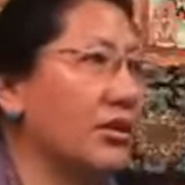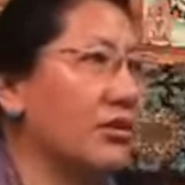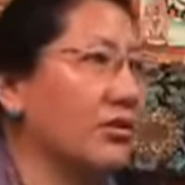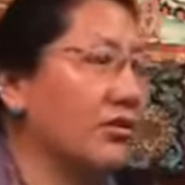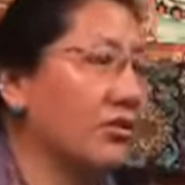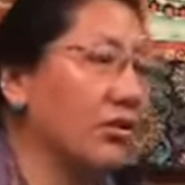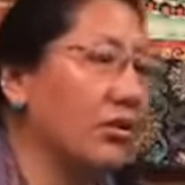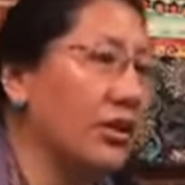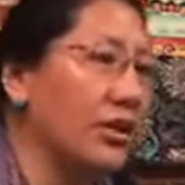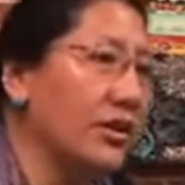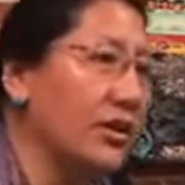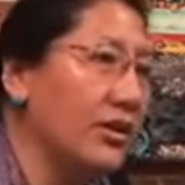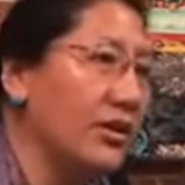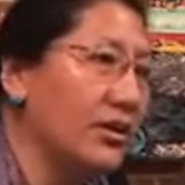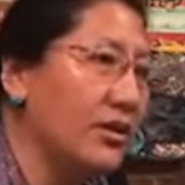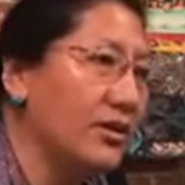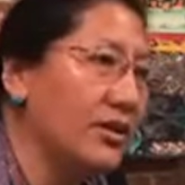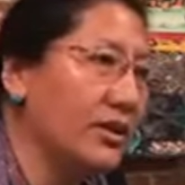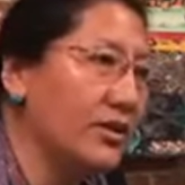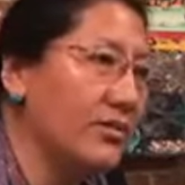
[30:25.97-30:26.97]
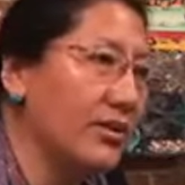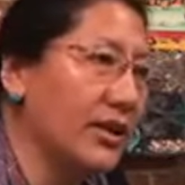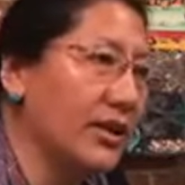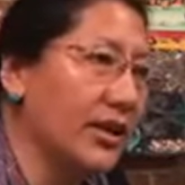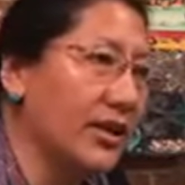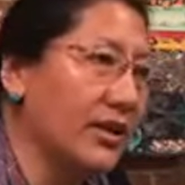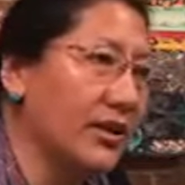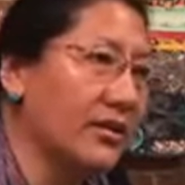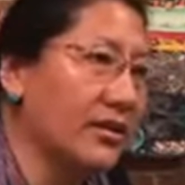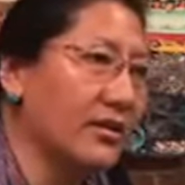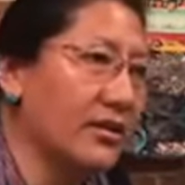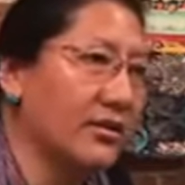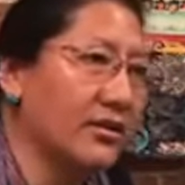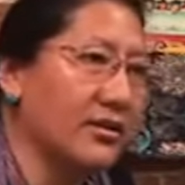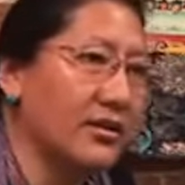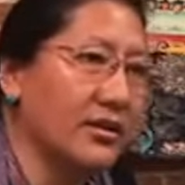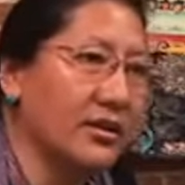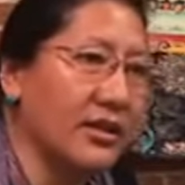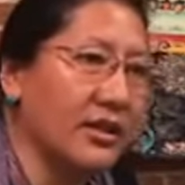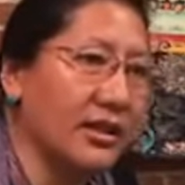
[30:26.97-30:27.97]
so Tipa
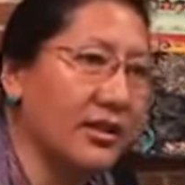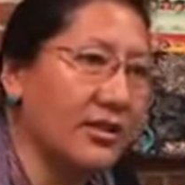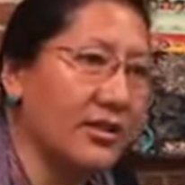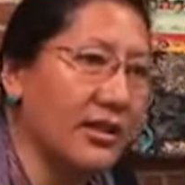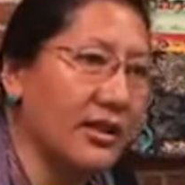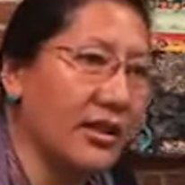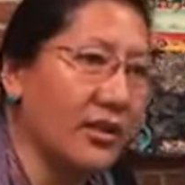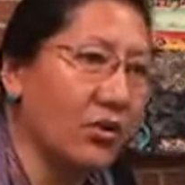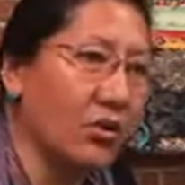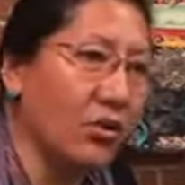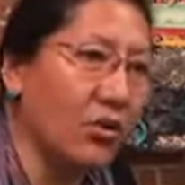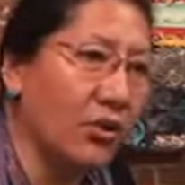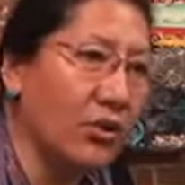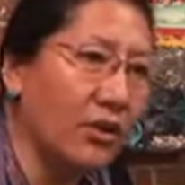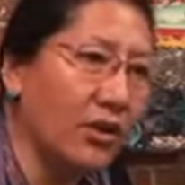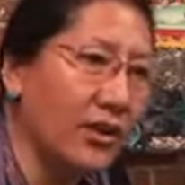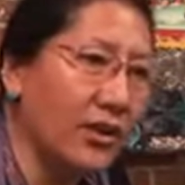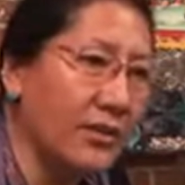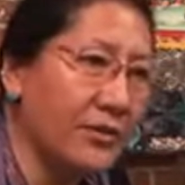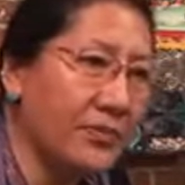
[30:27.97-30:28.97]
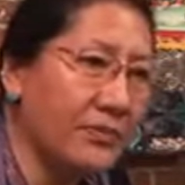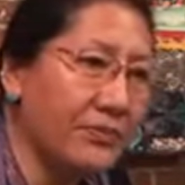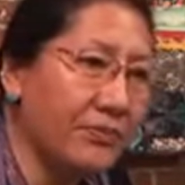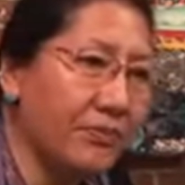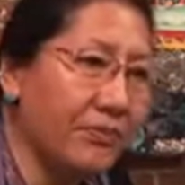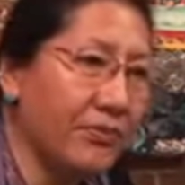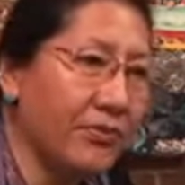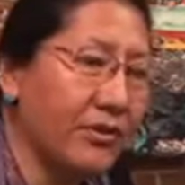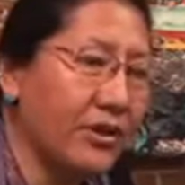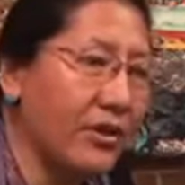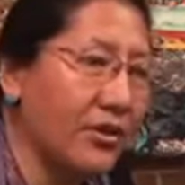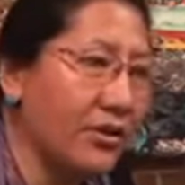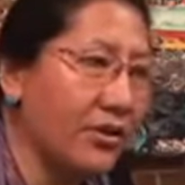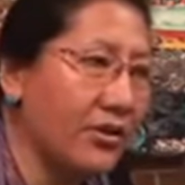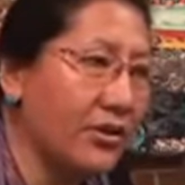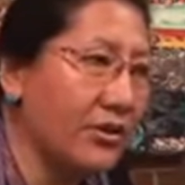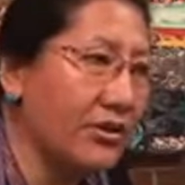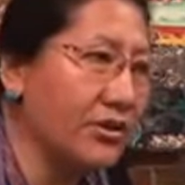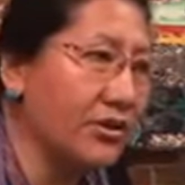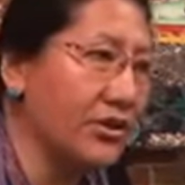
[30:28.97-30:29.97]
characteristic is like oily,
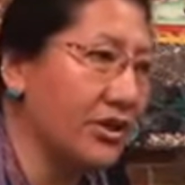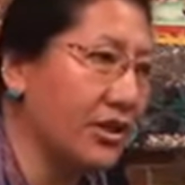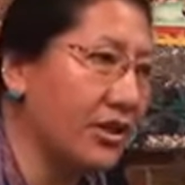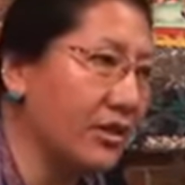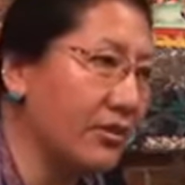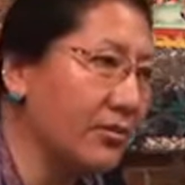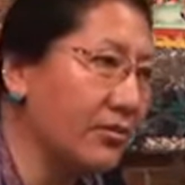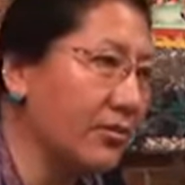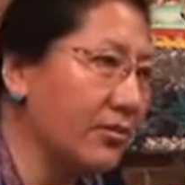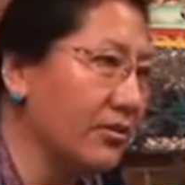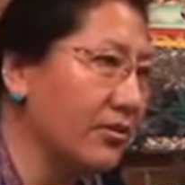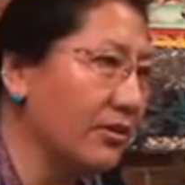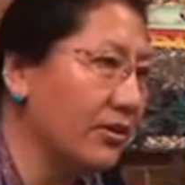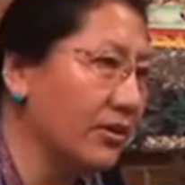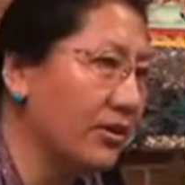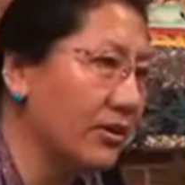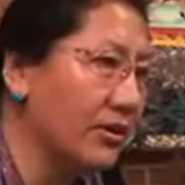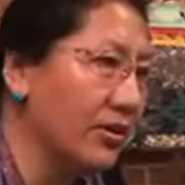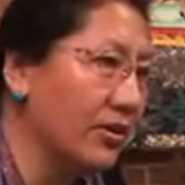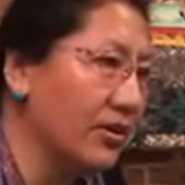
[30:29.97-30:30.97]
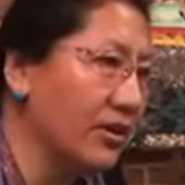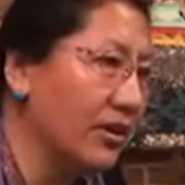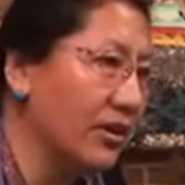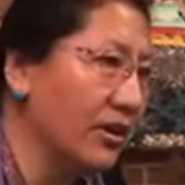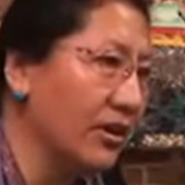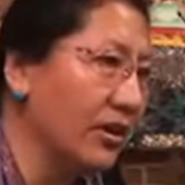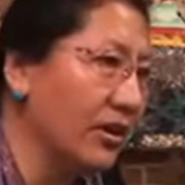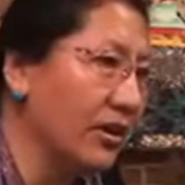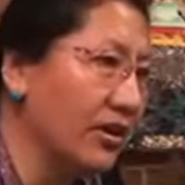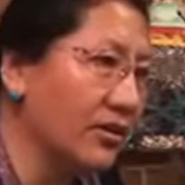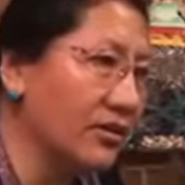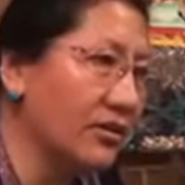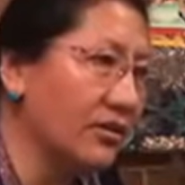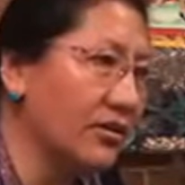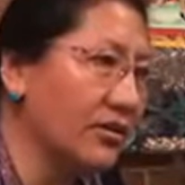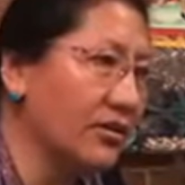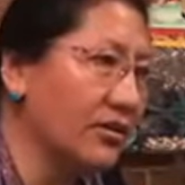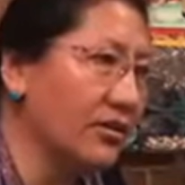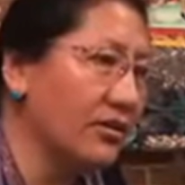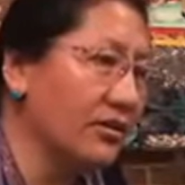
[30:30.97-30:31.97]
sharp, hot,
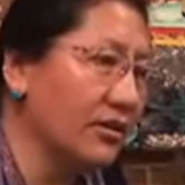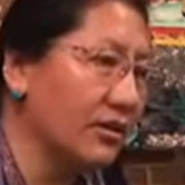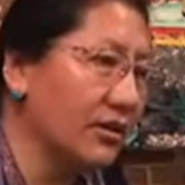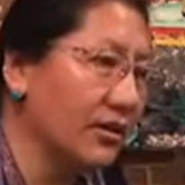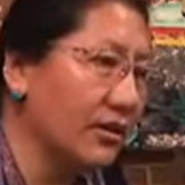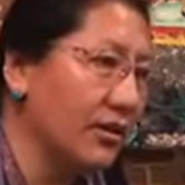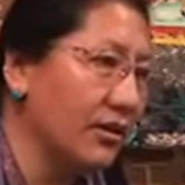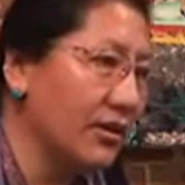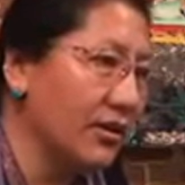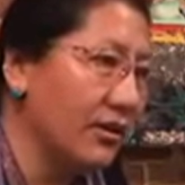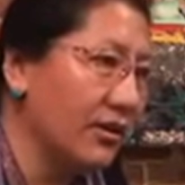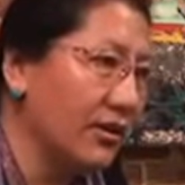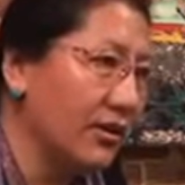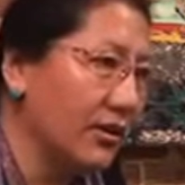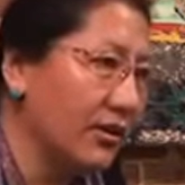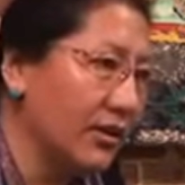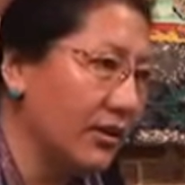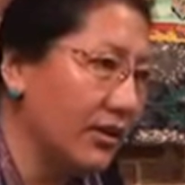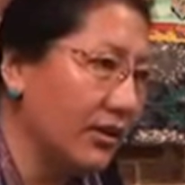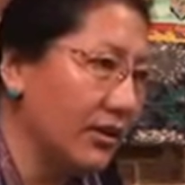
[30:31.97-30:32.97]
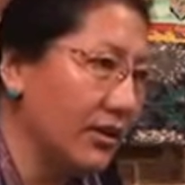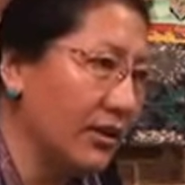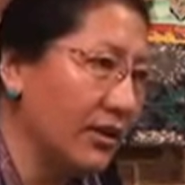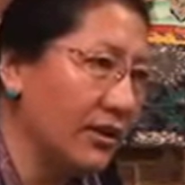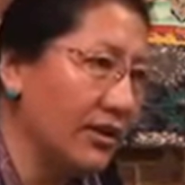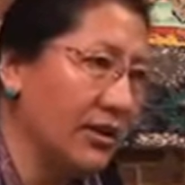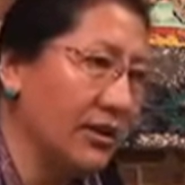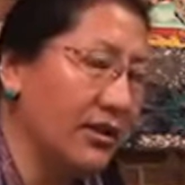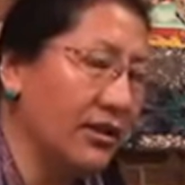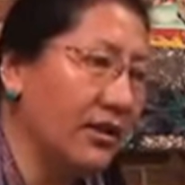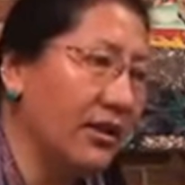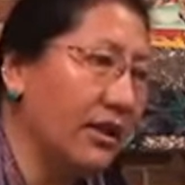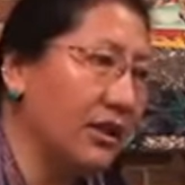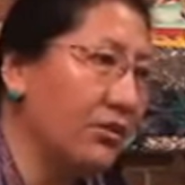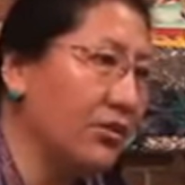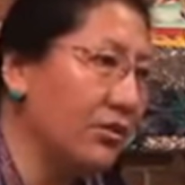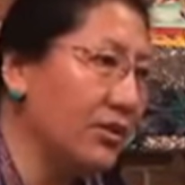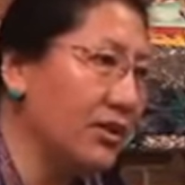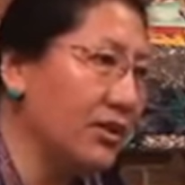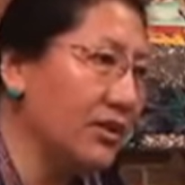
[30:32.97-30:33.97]
and then
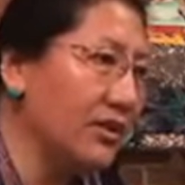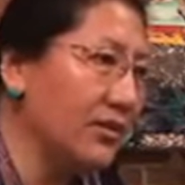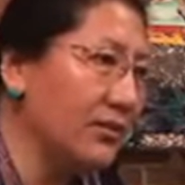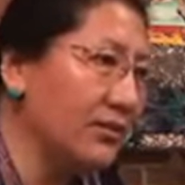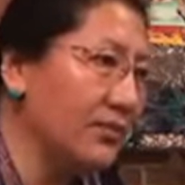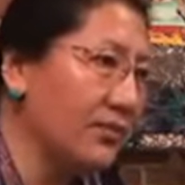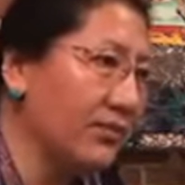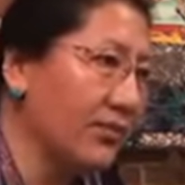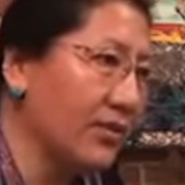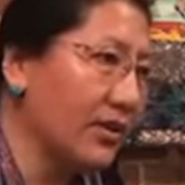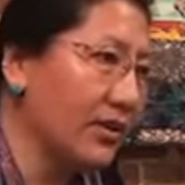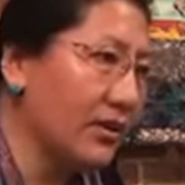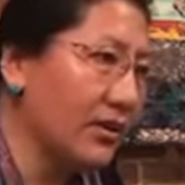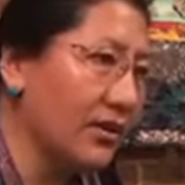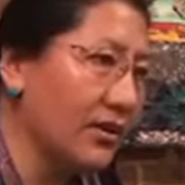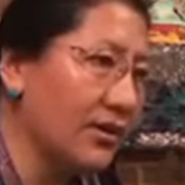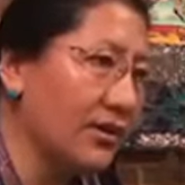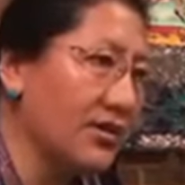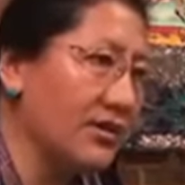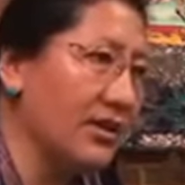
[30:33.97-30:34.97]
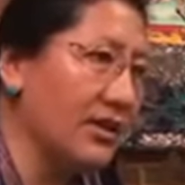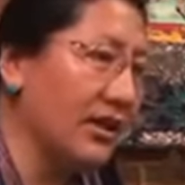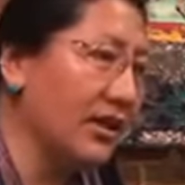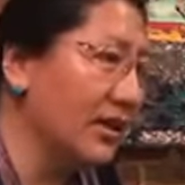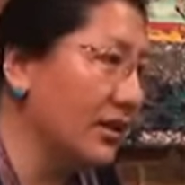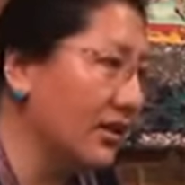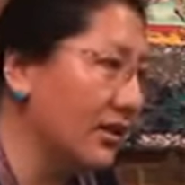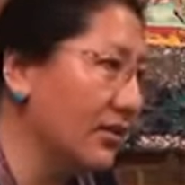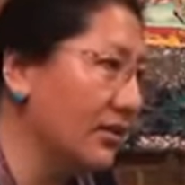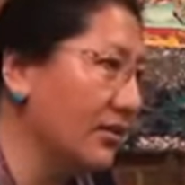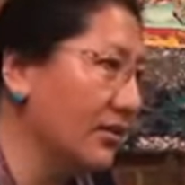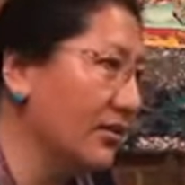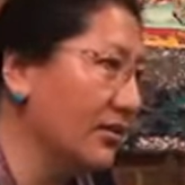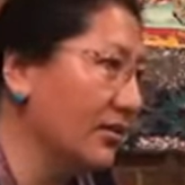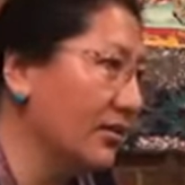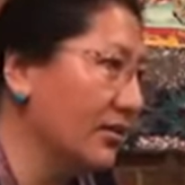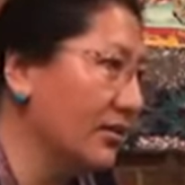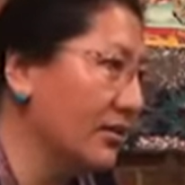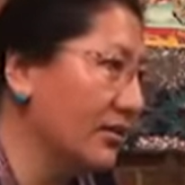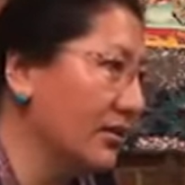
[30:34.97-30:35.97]
liquidy, stink,
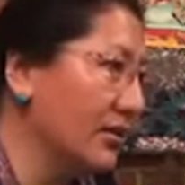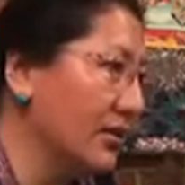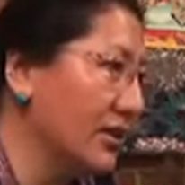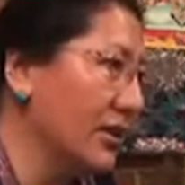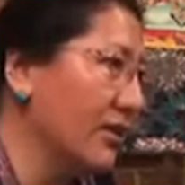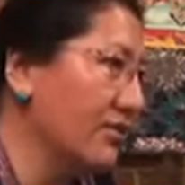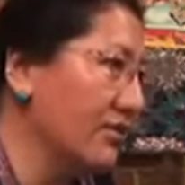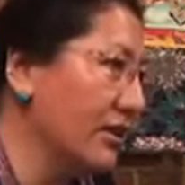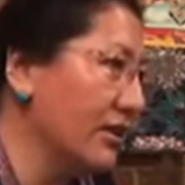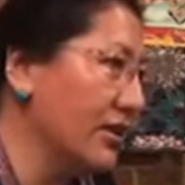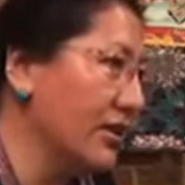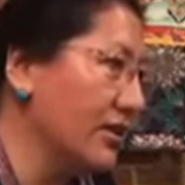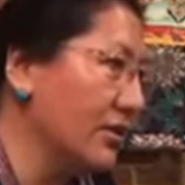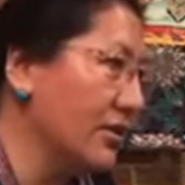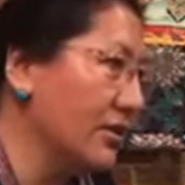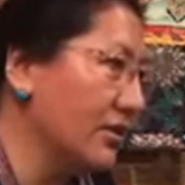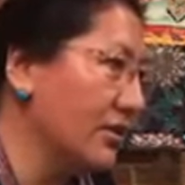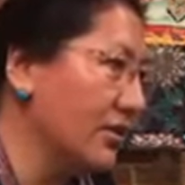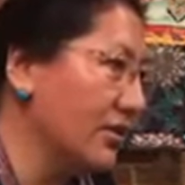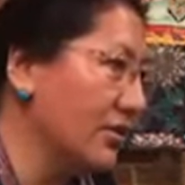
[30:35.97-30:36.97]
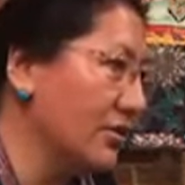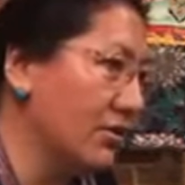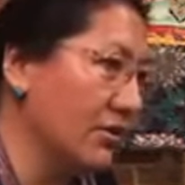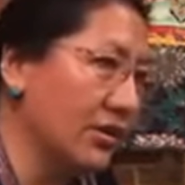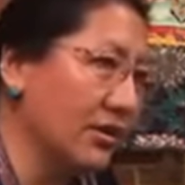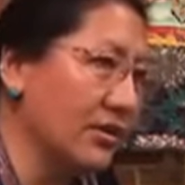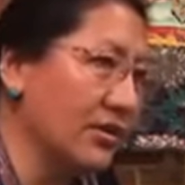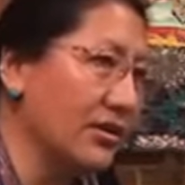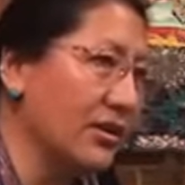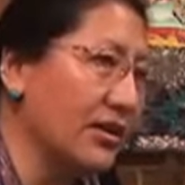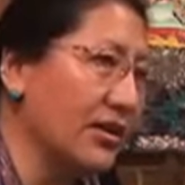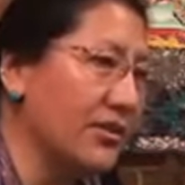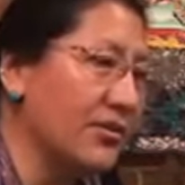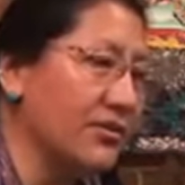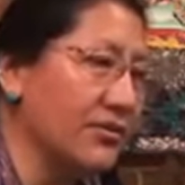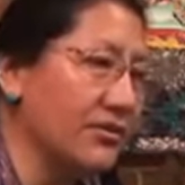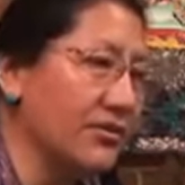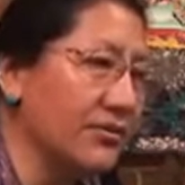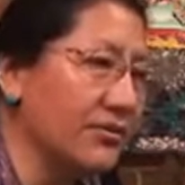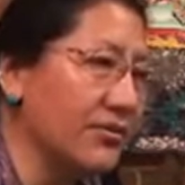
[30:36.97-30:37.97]
diarrhea. So this kind
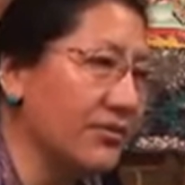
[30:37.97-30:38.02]
of.